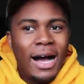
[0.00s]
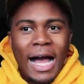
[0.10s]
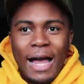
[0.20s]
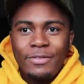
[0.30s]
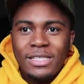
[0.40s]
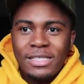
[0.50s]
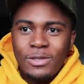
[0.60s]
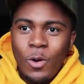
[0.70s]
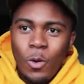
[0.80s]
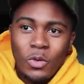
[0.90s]
I have to
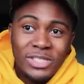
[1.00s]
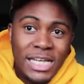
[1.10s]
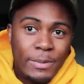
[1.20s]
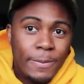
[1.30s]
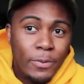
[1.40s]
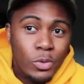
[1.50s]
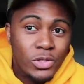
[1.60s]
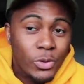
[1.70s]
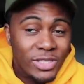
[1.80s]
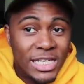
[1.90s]
call
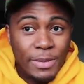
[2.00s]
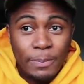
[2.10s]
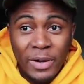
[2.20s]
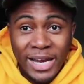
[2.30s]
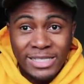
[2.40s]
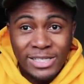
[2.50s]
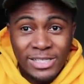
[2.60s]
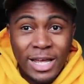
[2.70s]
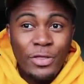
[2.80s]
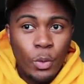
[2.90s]
semi-bullshit or semi-biased,
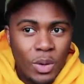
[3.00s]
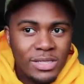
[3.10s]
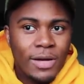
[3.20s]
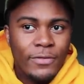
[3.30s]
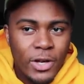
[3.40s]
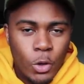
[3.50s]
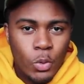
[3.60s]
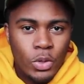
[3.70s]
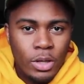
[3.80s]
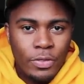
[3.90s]
because the ones I've
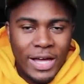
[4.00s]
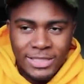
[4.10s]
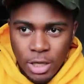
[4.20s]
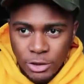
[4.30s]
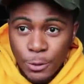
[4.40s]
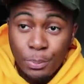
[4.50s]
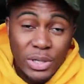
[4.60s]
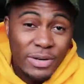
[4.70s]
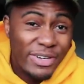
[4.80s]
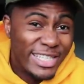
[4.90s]
known that's gone to
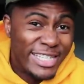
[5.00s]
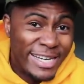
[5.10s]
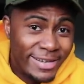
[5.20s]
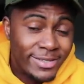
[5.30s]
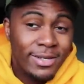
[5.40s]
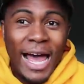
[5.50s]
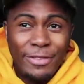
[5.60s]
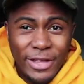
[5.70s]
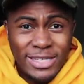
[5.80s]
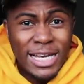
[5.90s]
previous years
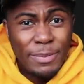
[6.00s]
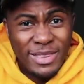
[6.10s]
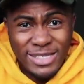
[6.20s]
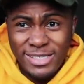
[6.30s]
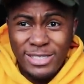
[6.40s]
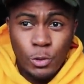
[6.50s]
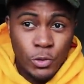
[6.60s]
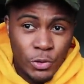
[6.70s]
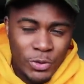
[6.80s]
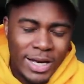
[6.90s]
and they're telling me this is
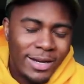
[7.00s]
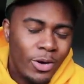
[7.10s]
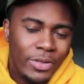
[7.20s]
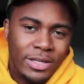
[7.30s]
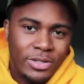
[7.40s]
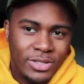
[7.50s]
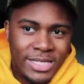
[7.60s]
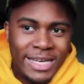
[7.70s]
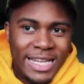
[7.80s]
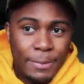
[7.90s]
still good, I know they're just
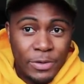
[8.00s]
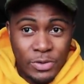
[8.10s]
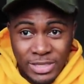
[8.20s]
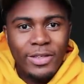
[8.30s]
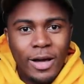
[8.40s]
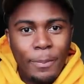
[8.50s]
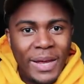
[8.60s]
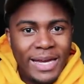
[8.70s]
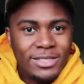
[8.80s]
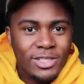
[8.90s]
saying that because they got
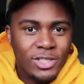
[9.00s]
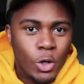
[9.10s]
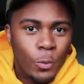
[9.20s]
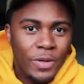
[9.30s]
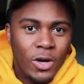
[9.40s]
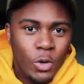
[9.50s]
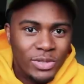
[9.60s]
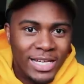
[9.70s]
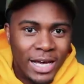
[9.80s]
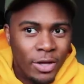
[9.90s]
paid to show up in a
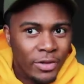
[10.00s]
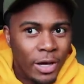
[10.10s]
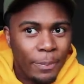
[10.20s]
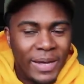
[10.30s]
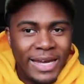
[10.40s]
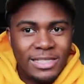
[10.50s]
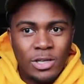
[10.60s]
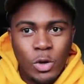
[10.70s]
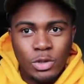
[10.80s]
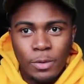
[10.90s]
hotel, they got paid
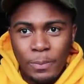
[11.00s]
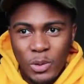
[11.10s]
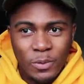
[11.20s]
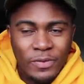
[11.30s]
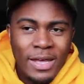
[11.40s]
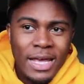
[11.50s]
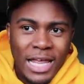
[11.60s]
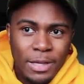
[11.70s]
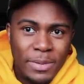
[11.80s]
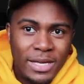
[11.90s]
to go to a booth,
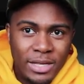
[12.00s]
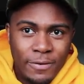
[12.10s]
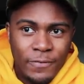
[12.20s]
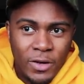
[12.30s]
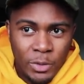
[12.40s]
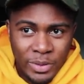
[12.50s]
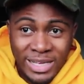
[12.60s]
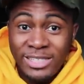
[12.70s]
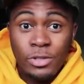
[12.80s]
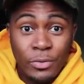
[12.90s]
and they're meeting their following.
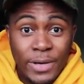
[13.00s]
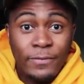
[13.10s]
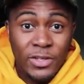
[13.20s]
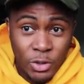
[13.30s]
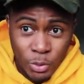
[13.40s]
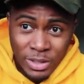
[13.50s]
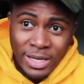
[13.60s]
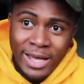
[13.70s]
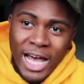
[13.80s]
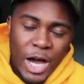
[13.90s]
That's great for you.
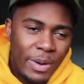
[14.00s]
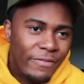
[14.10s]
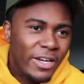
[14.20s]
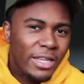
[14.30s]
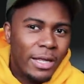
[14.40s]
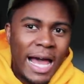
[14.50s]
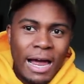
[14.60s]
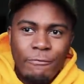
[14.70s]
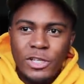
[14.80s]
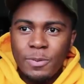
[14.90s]
However, the
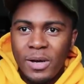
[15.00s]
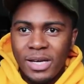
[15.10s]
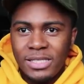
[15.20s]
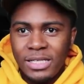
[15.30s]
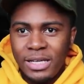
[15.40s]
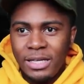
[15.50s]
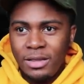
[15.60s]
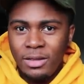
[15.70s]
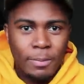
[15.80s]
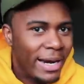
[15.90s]
average
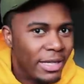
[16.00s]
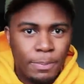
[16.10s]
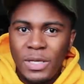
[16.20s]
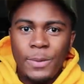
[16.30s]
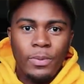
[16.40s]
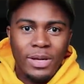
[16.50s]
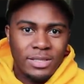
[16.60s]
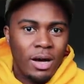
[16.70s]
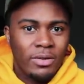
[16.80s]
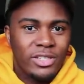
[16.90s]
person, the man of the people
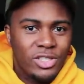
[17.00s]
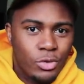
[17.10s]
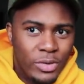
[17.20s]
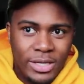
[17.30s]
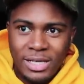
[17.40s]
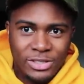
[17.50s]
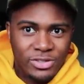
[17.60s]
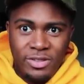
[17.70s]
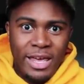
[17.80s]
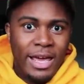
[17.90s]
that's on the street, that's
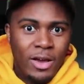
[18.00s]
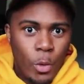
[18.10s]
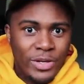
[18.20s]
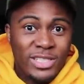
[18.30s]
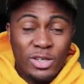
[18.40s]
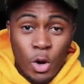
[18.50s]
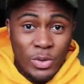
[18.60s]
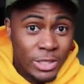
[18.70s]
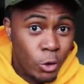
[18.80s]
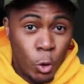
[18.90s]
just there going to
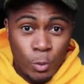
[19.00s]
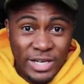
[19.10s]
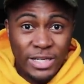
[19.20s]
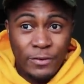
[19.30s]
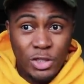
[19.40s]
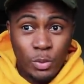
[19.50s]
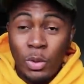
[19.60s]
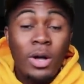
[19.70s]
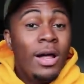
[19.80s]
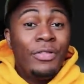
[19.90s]
go as a normal
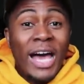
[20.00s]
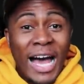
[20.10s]
individual that